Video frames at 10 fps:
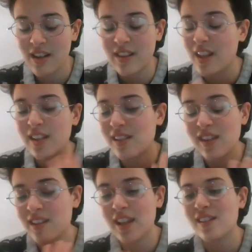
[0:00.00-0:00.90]
And that's
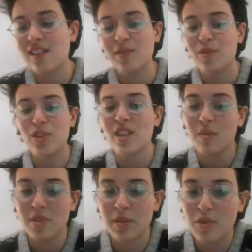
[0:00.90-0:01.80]
the first
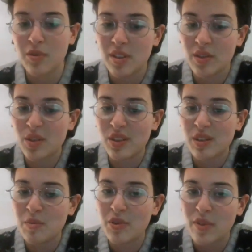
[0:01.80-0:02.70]
step to move in order
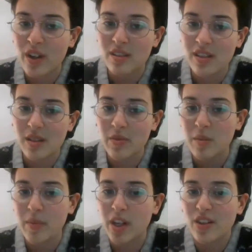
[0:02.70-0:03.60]
to move on to
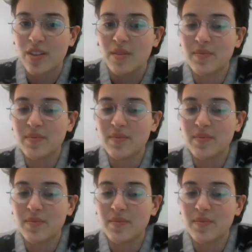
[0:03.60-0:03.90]
something better.